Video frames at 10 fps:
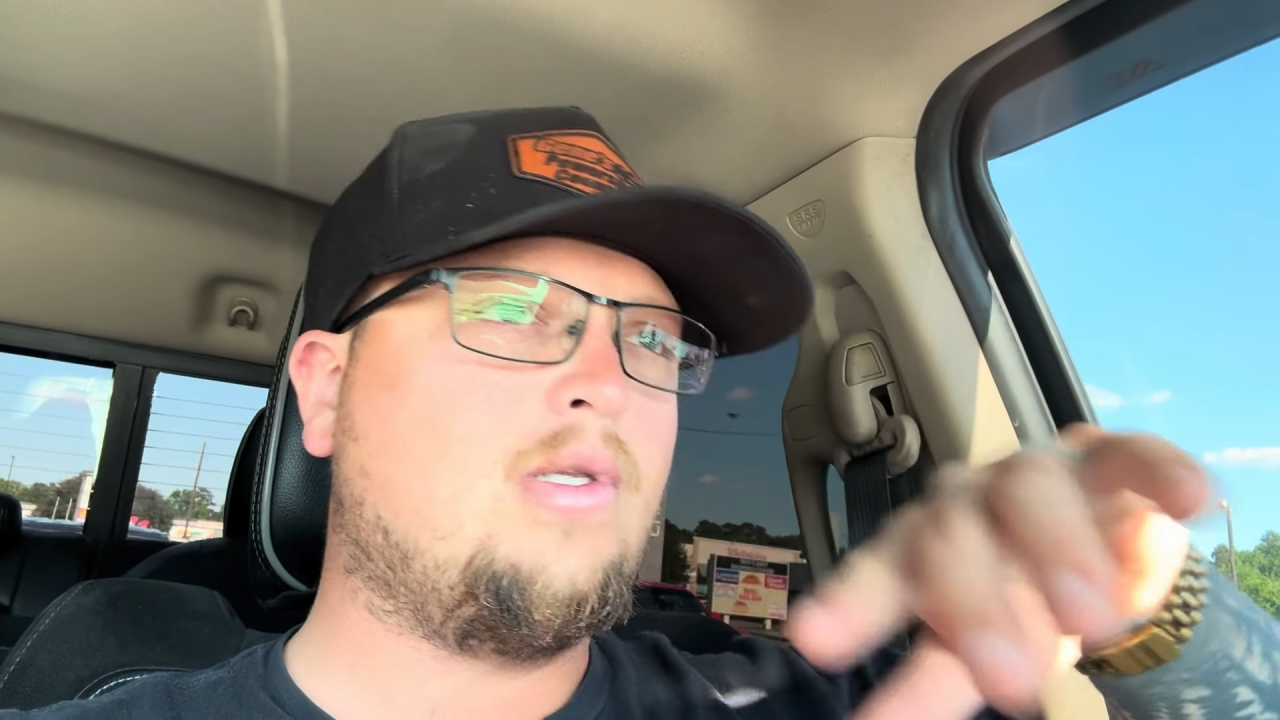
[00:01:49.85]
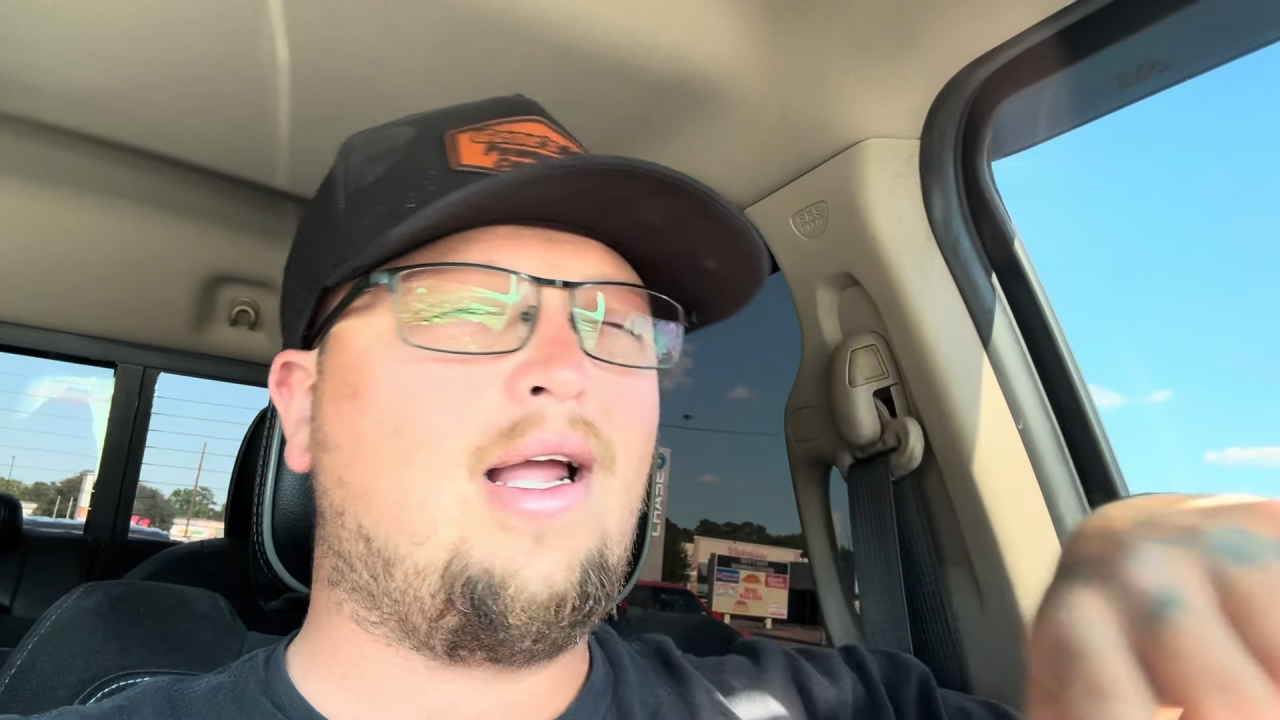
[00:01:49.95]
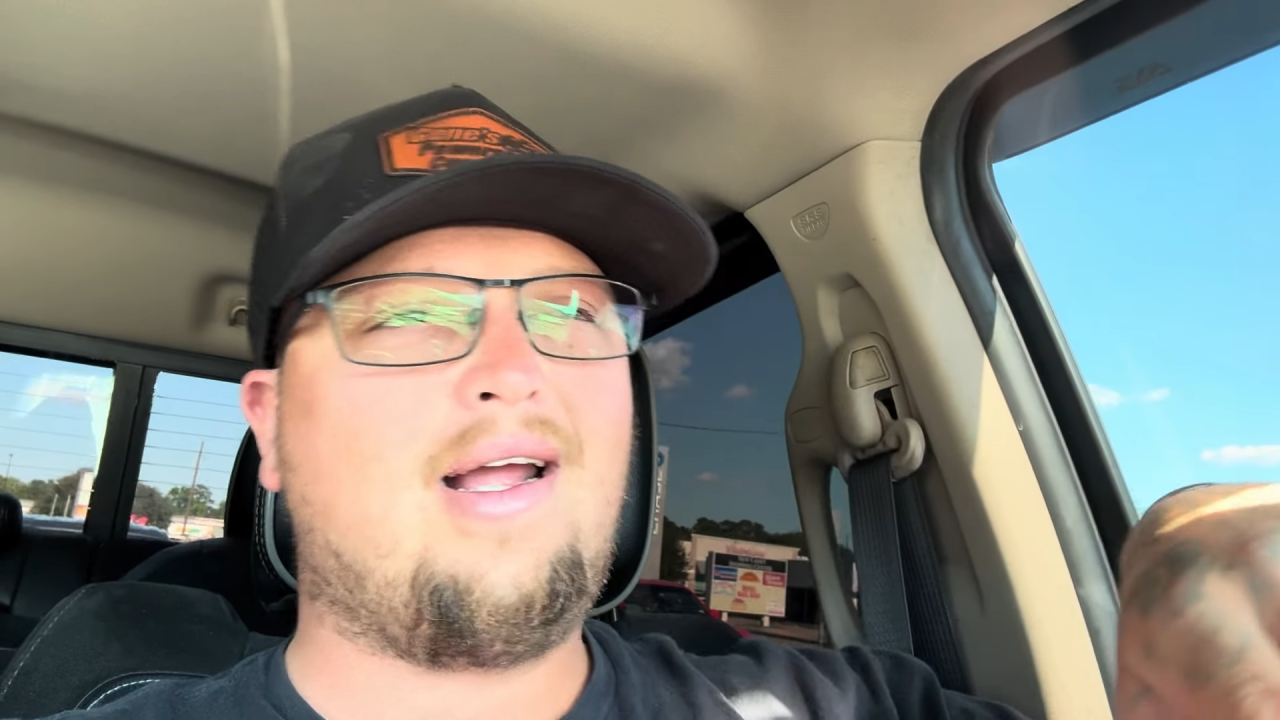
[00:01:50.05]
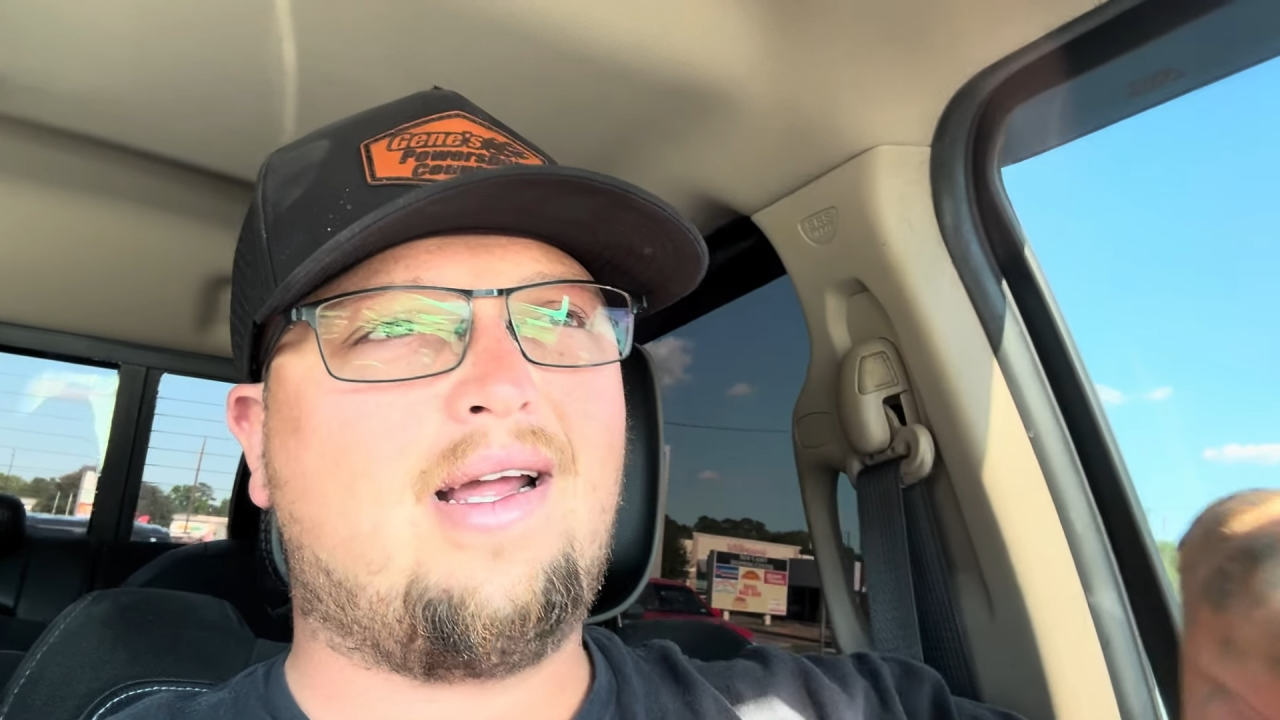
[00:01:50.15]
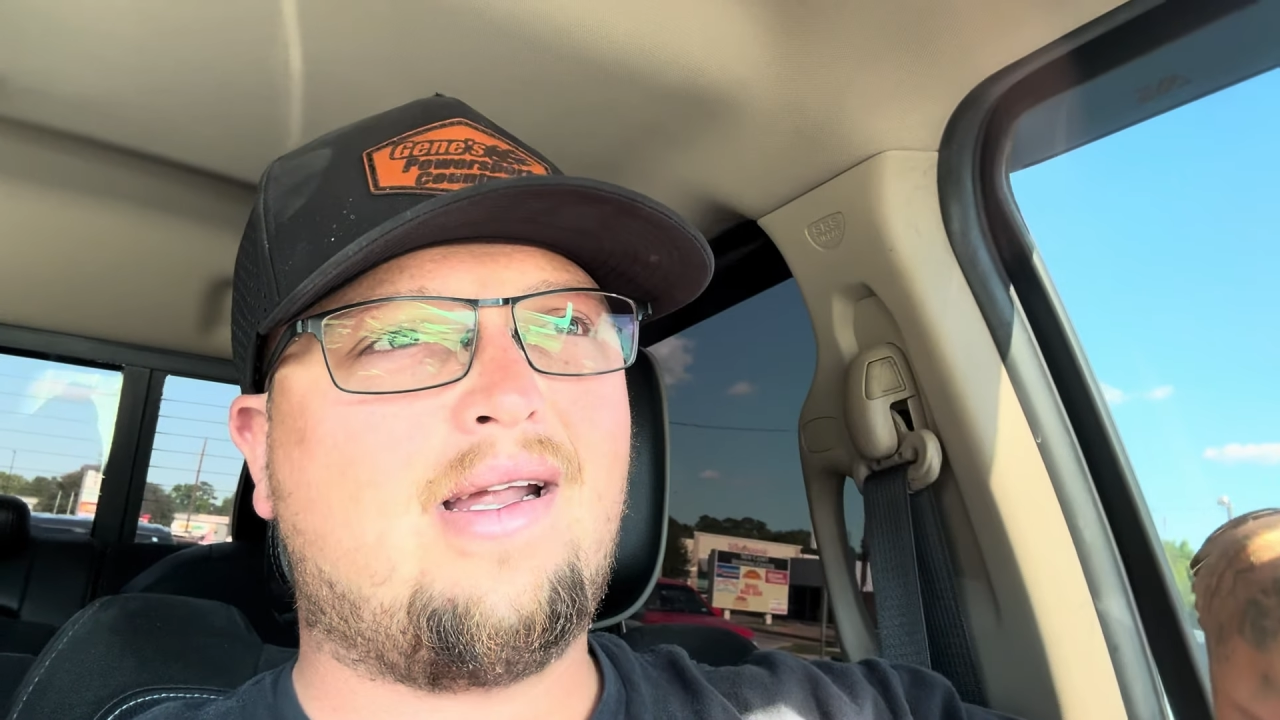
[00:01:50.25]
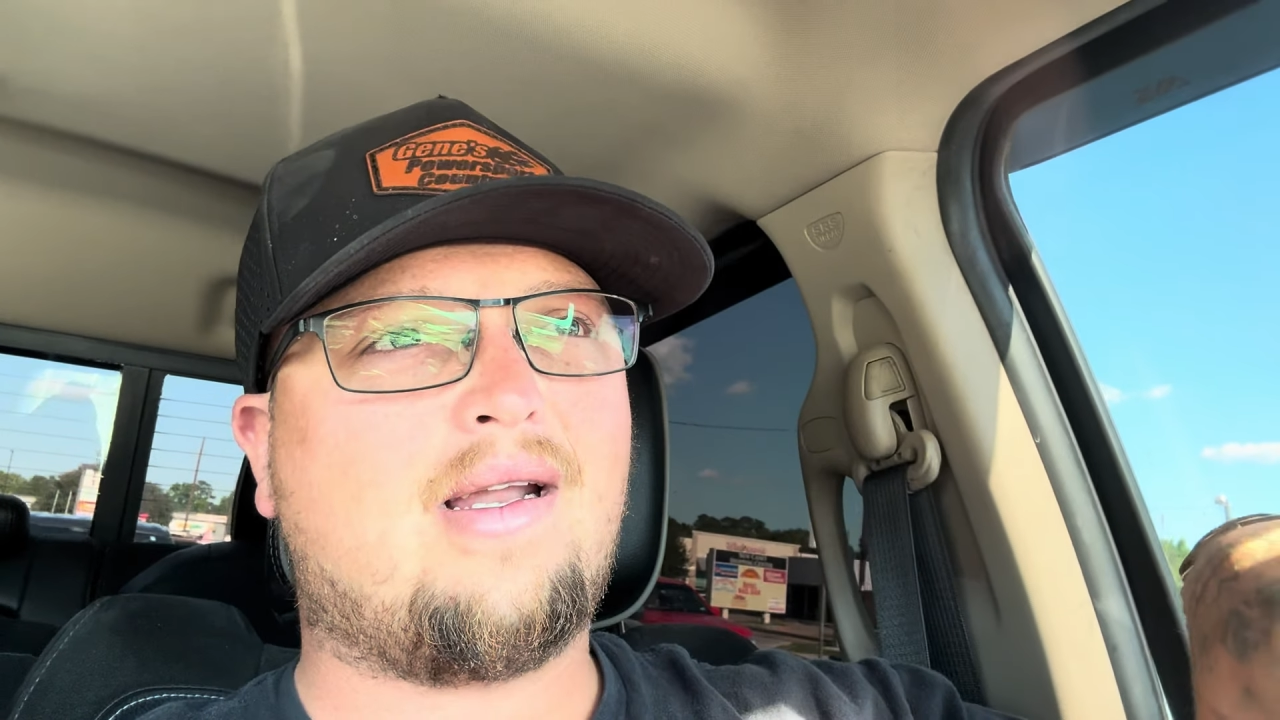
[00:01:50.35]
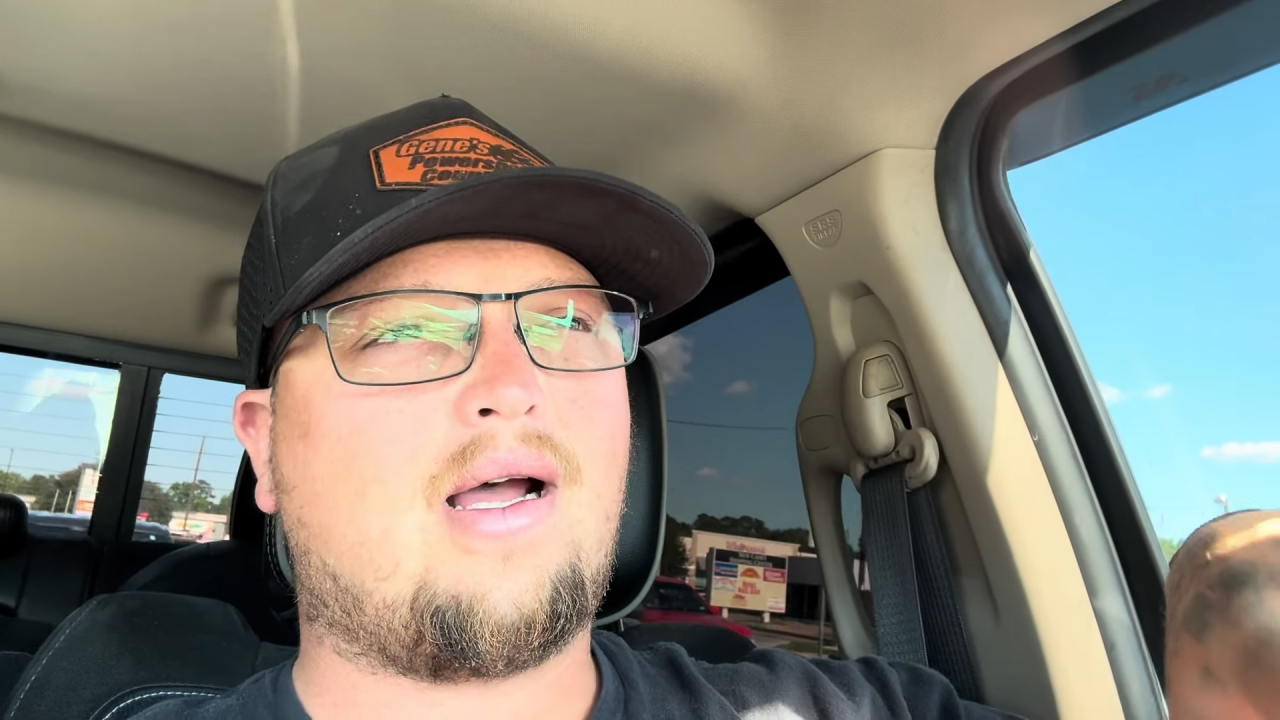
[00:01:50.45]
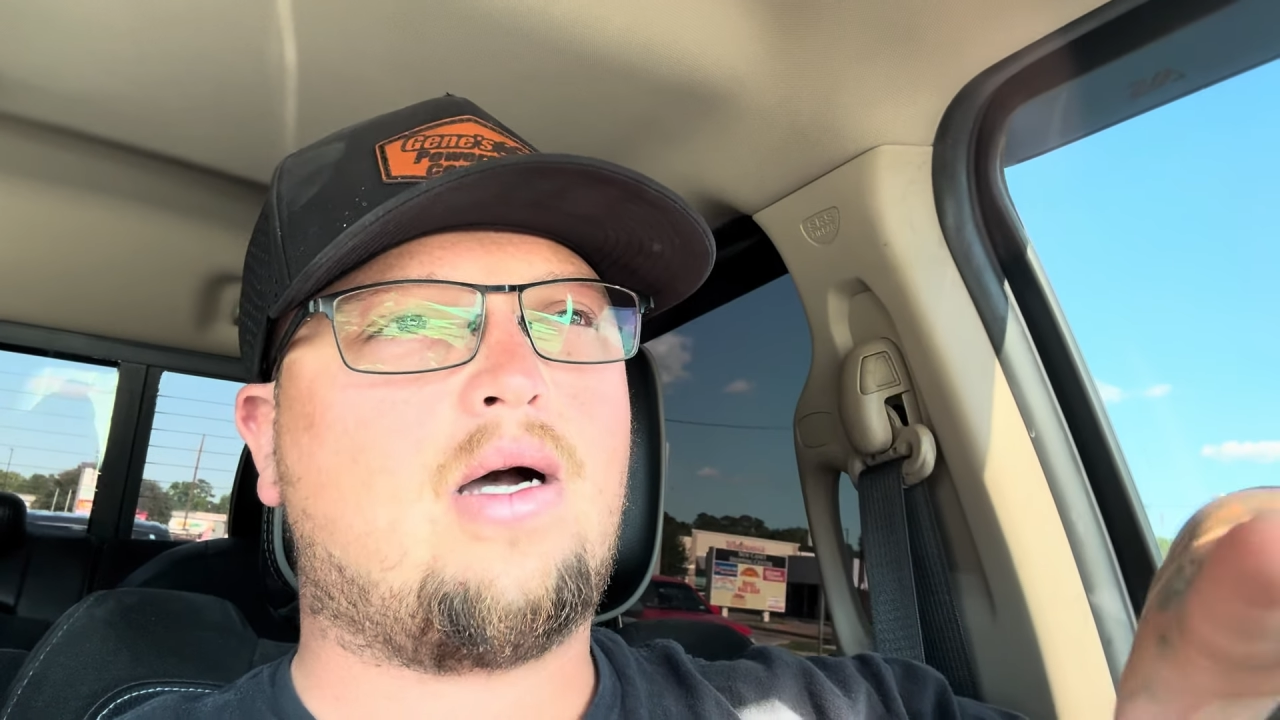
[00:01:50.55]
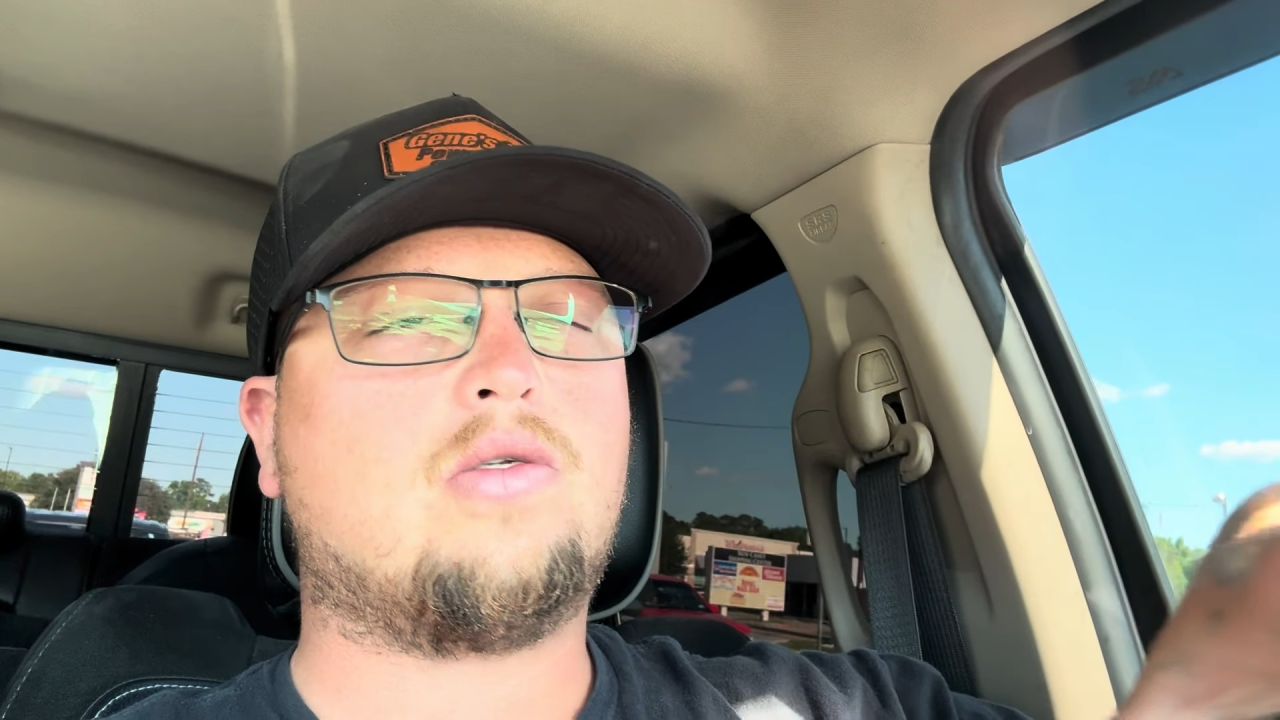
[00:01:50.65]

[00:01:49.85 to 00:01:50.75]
and I